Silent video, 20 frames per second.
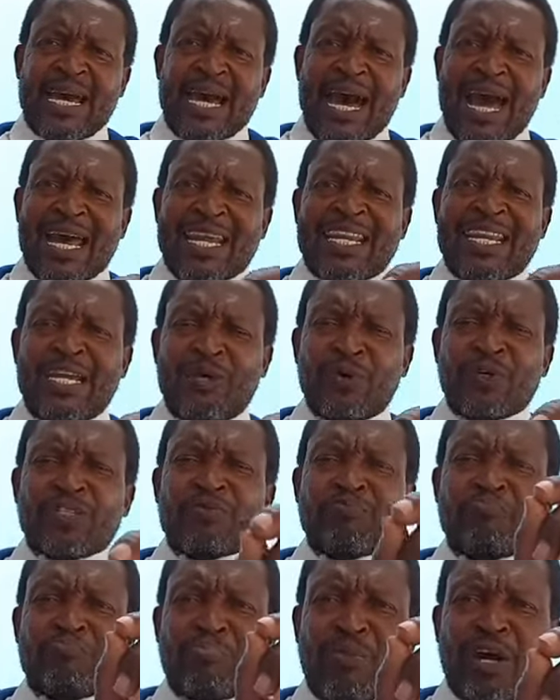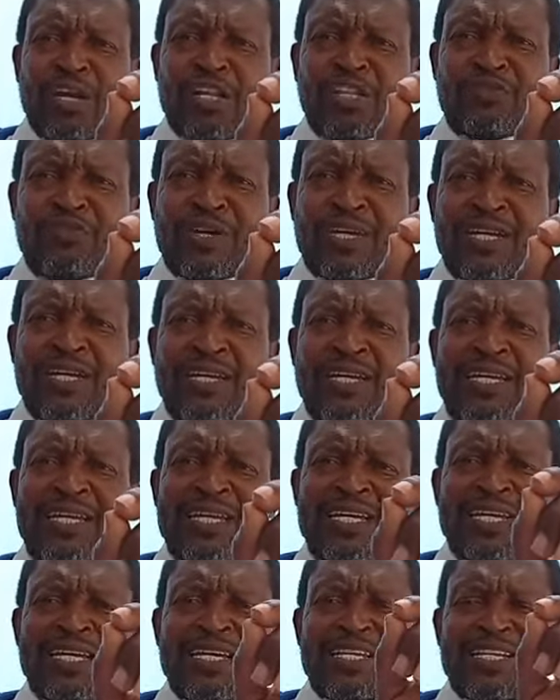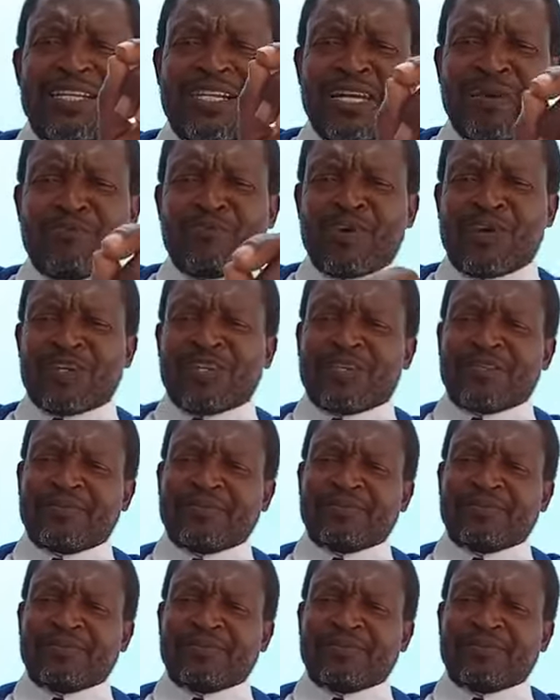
And he was monitoring Nimrod.